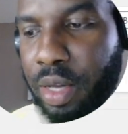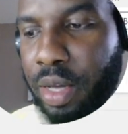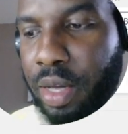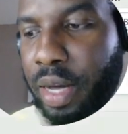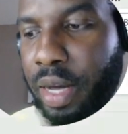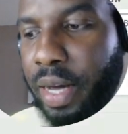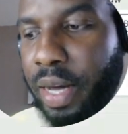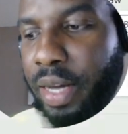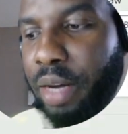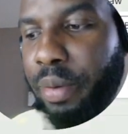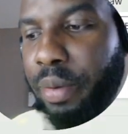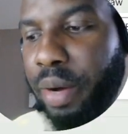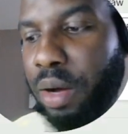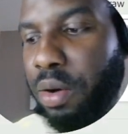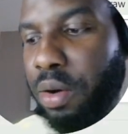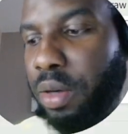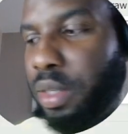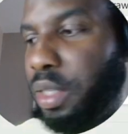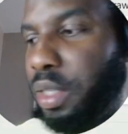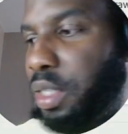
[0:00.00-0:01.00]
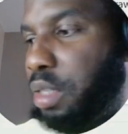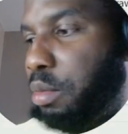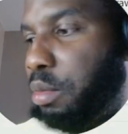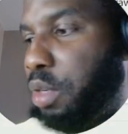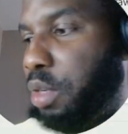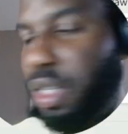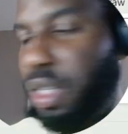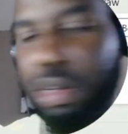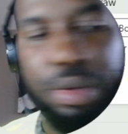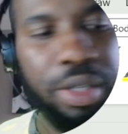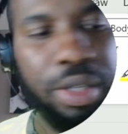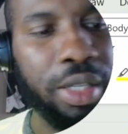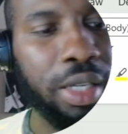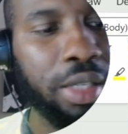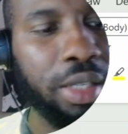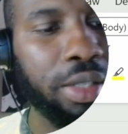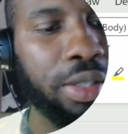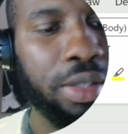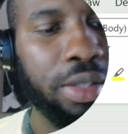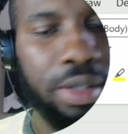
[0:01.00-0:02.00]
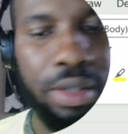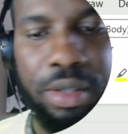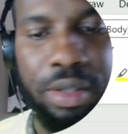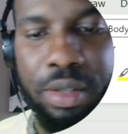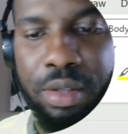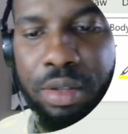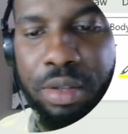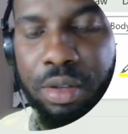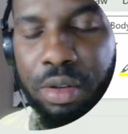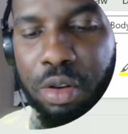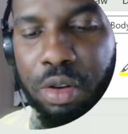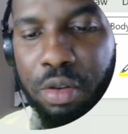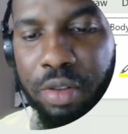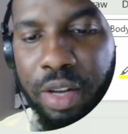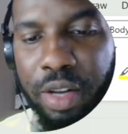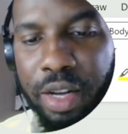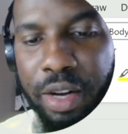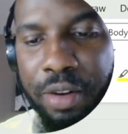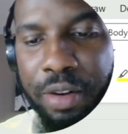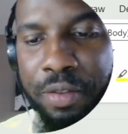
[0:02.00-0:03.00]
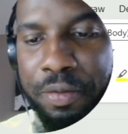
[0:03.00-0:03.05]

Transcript: I can record the simulation results over here.